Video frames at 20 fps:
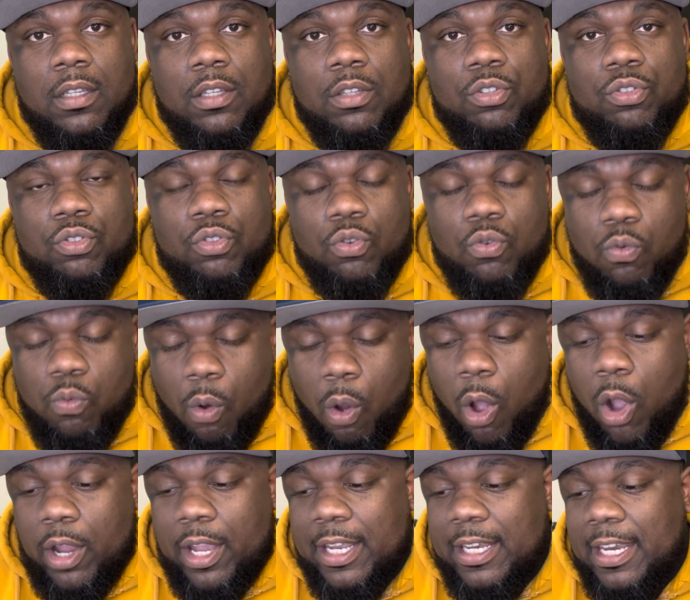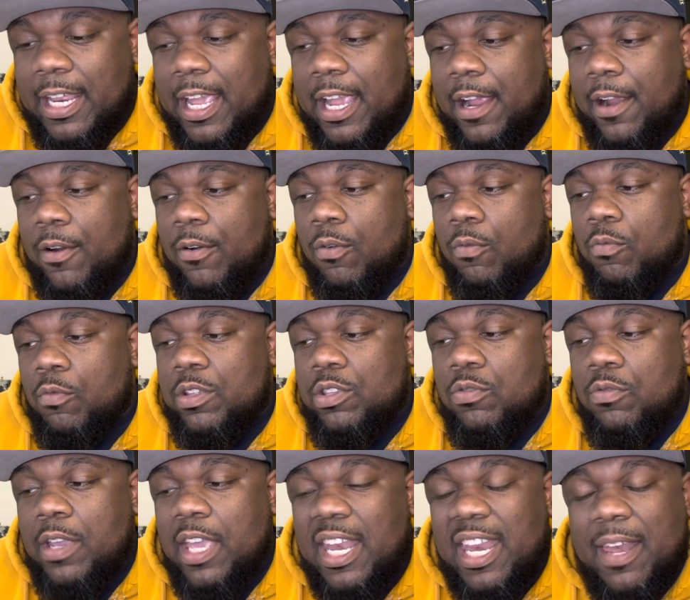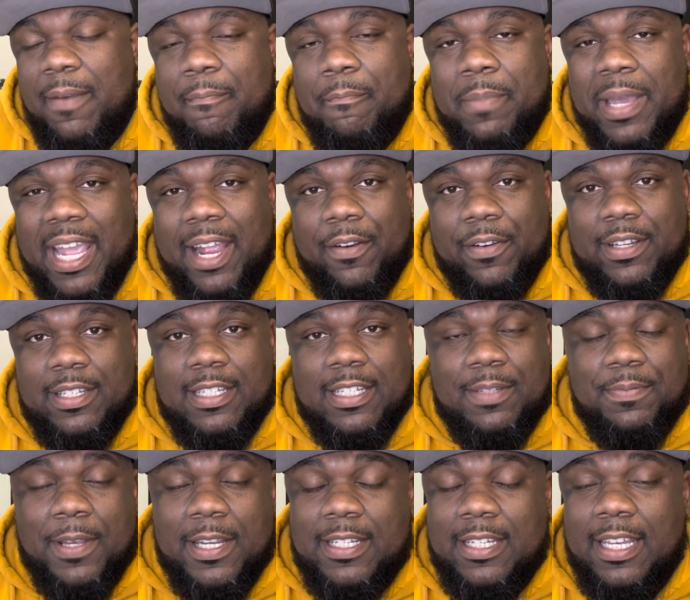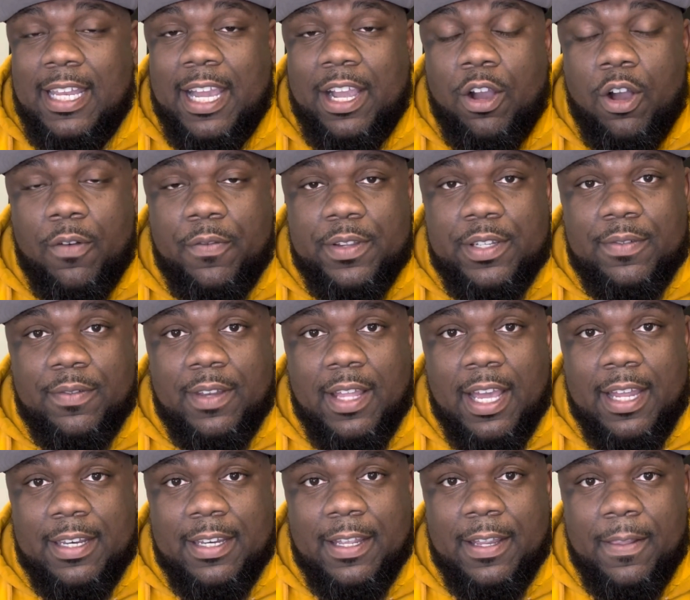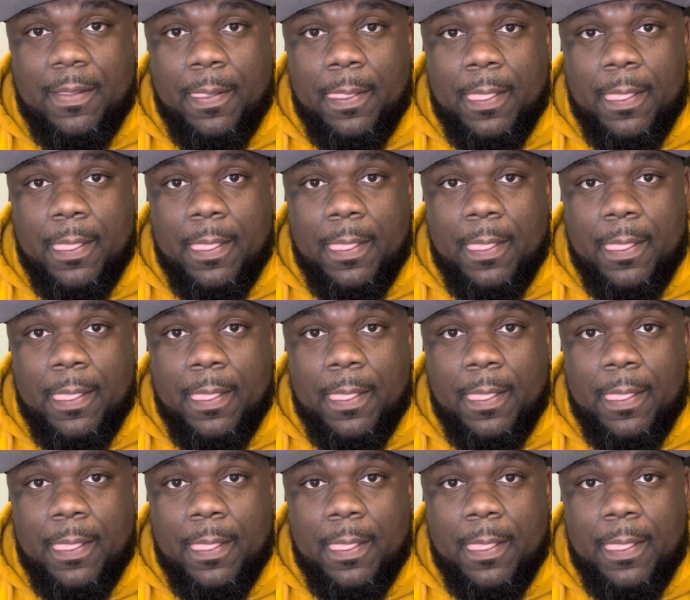You walk in there when you get embarrassed, especially like offensive line did,